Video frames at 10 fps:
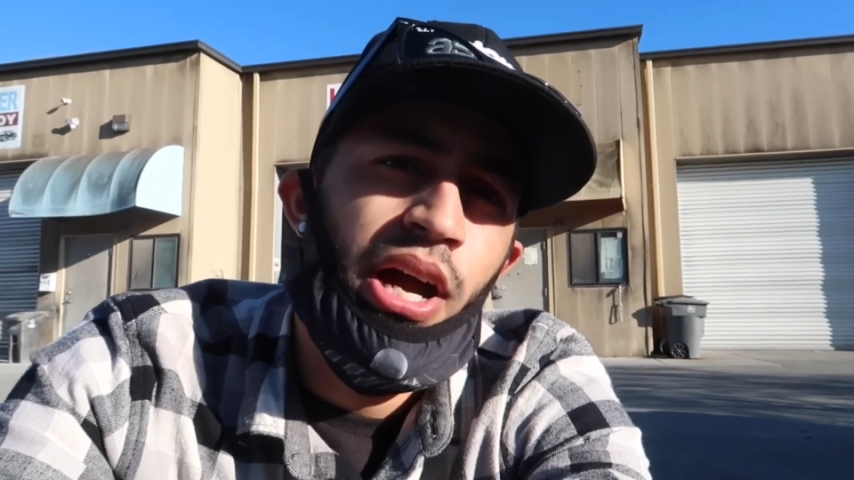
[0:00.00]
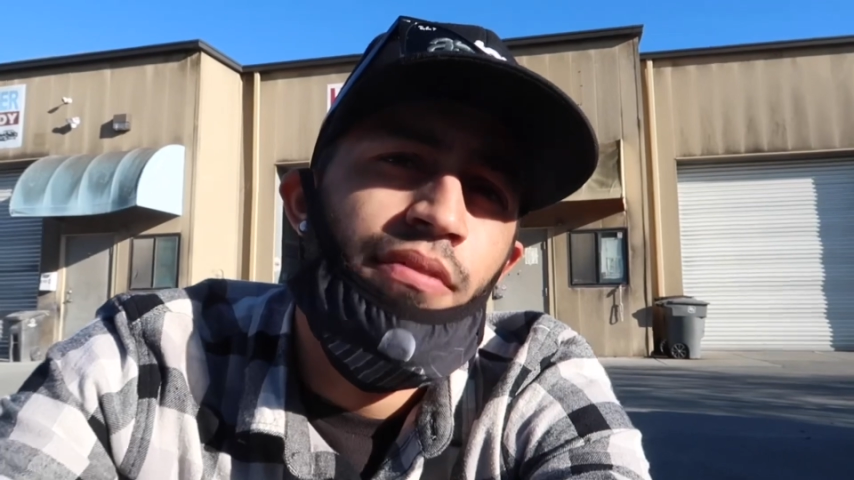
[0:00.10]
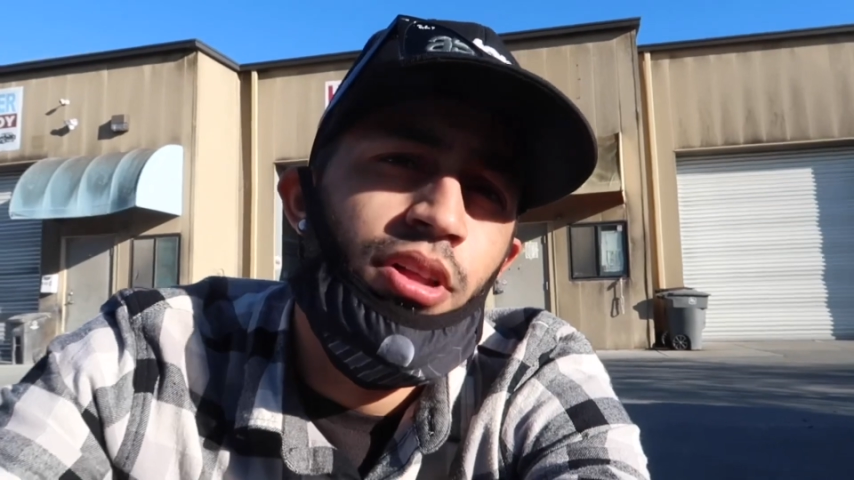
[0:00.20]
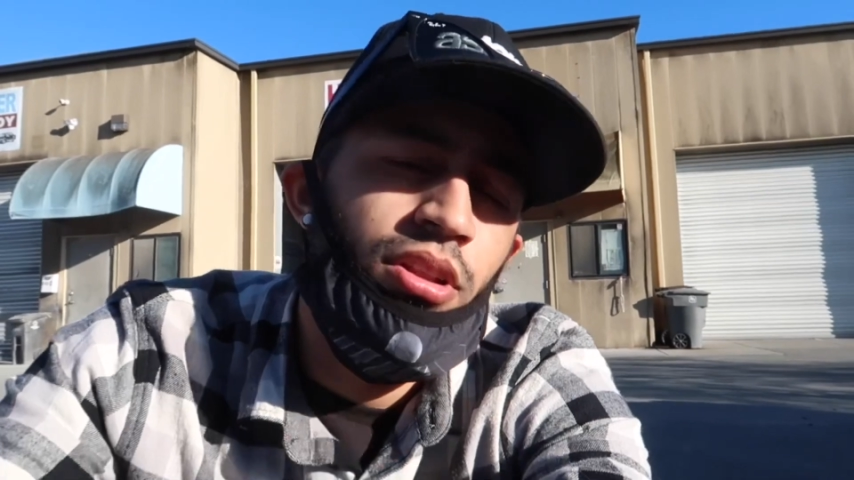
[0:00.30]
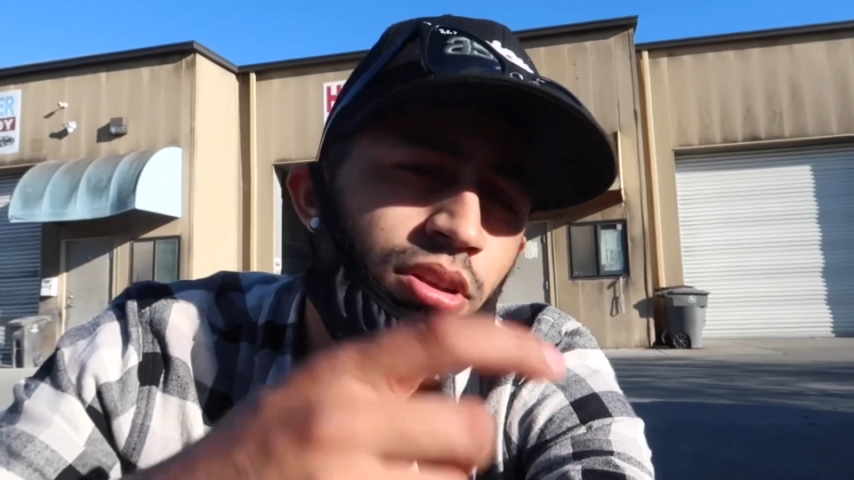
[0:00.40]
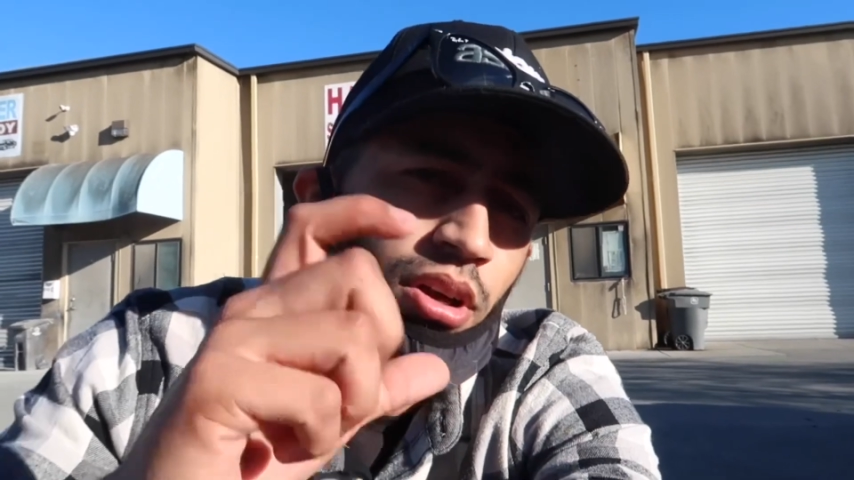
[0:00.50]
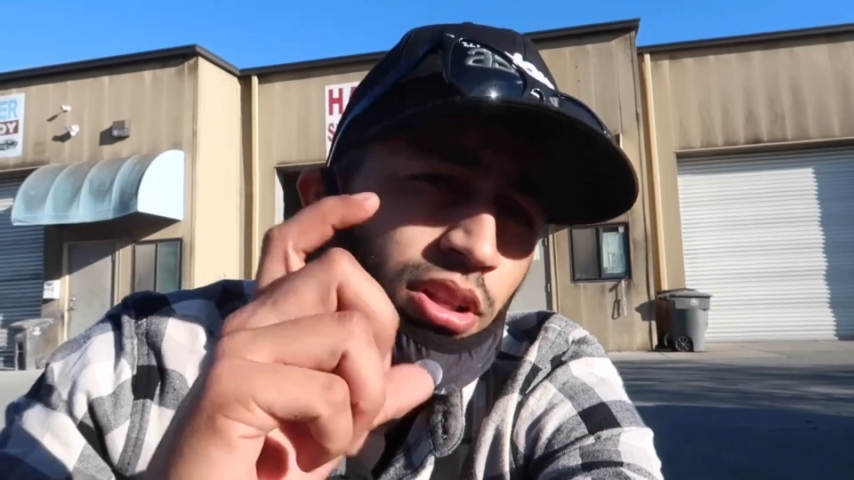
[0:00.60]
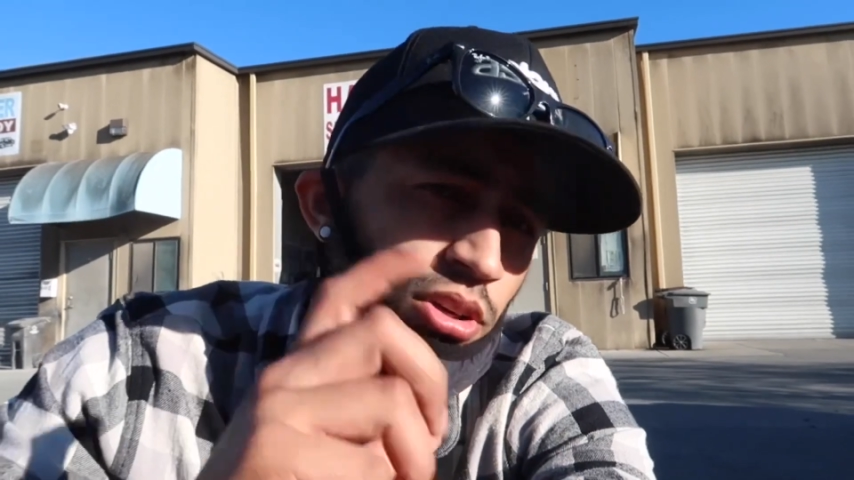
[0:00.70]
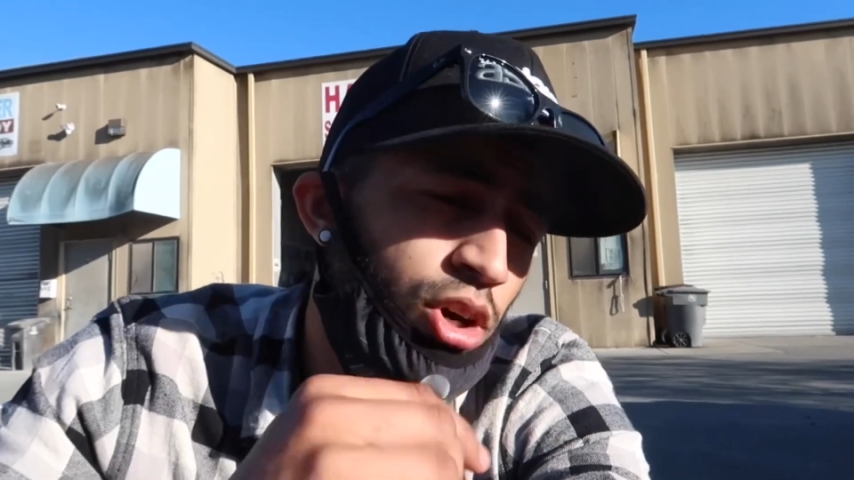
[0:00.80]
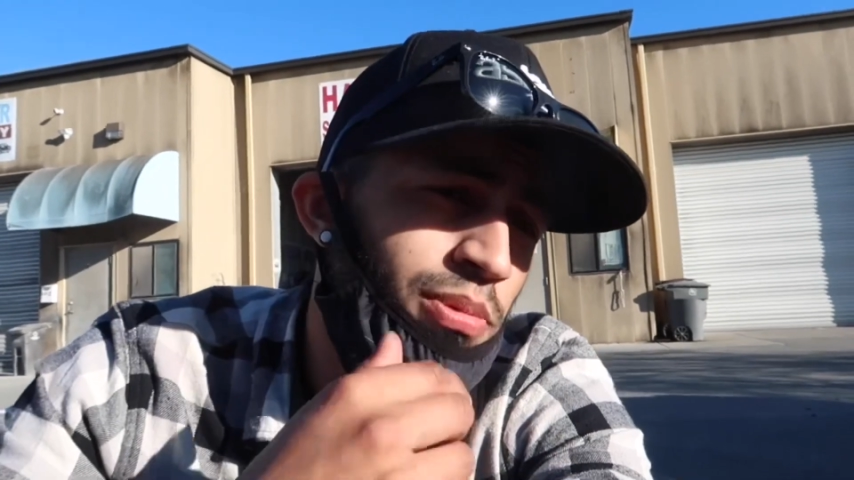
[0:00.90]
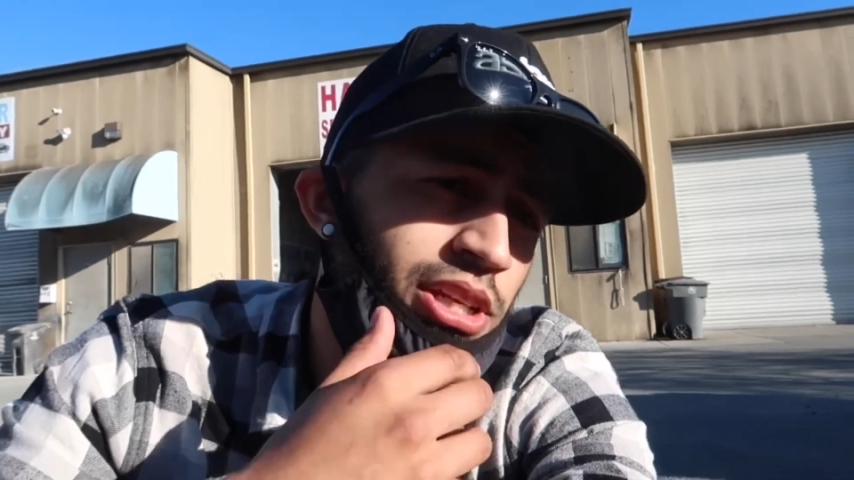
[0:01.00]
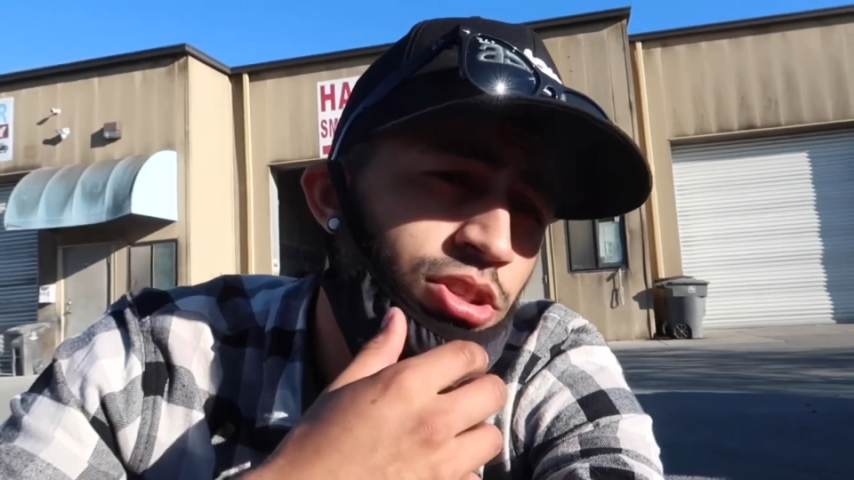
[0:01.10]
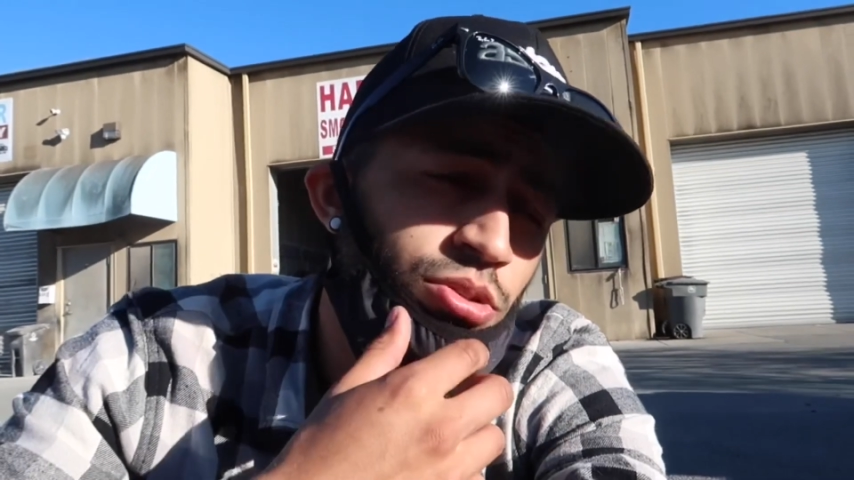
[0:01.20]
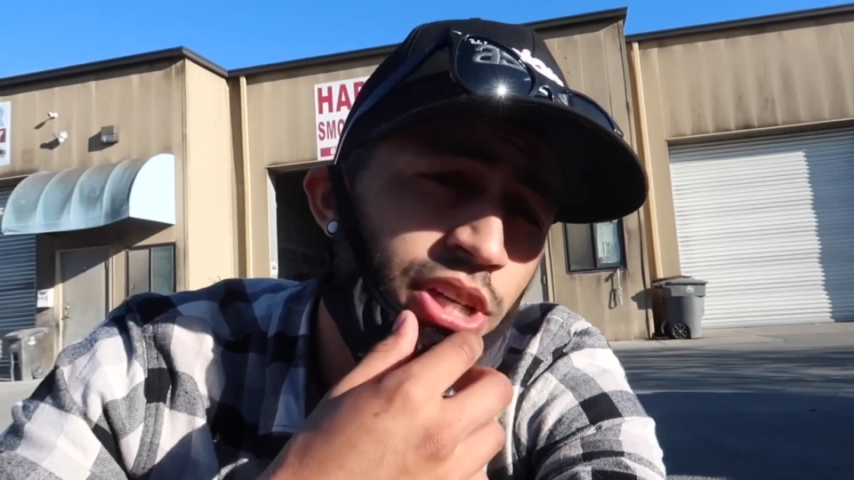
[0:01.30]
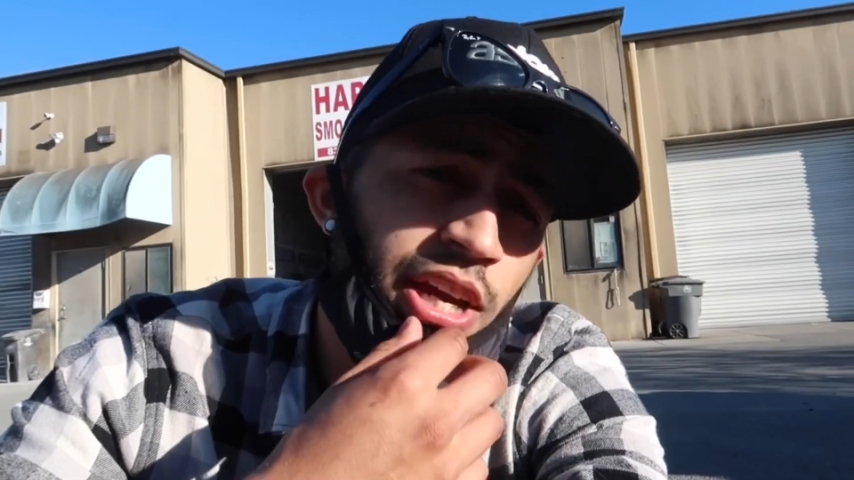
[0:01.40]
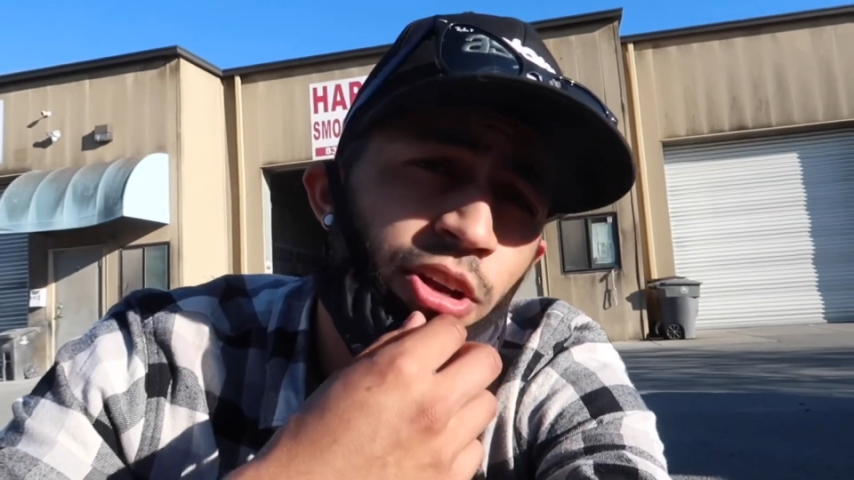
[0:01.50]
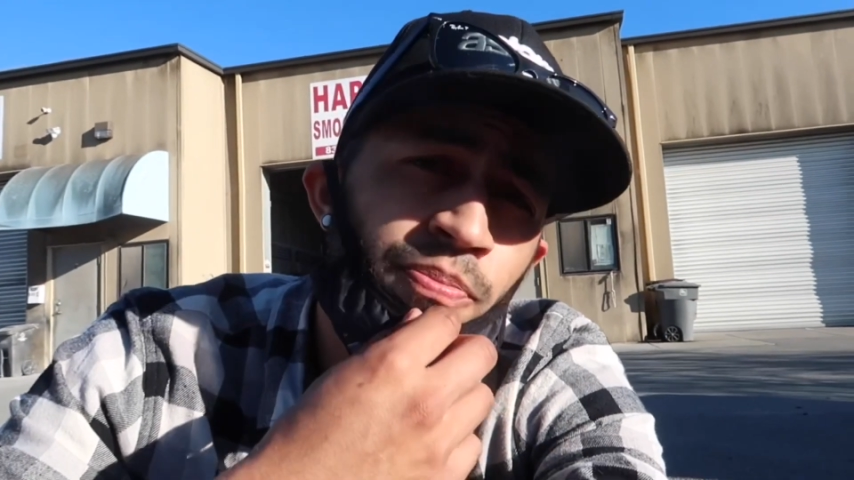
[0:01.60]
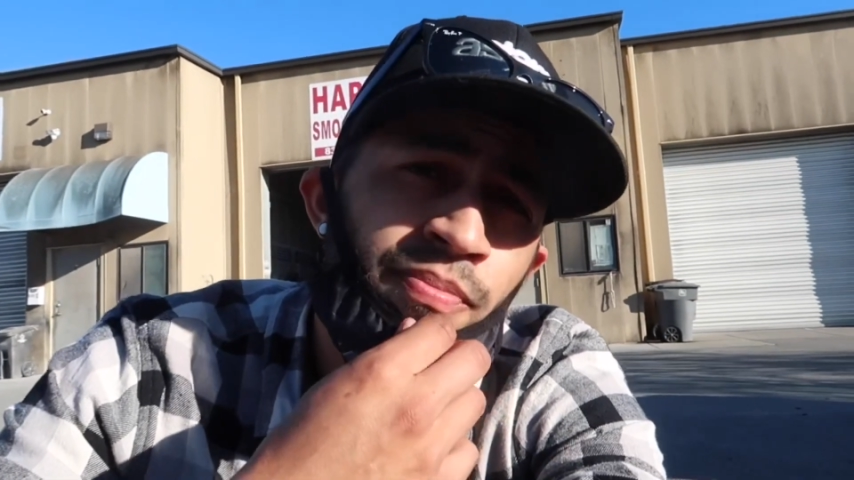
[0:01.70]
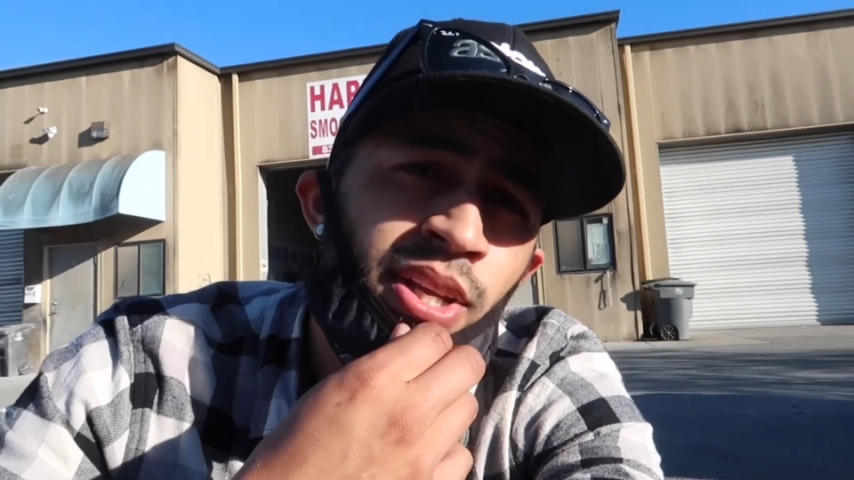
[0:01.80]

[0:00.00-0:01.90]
have a little OBD2 scanner,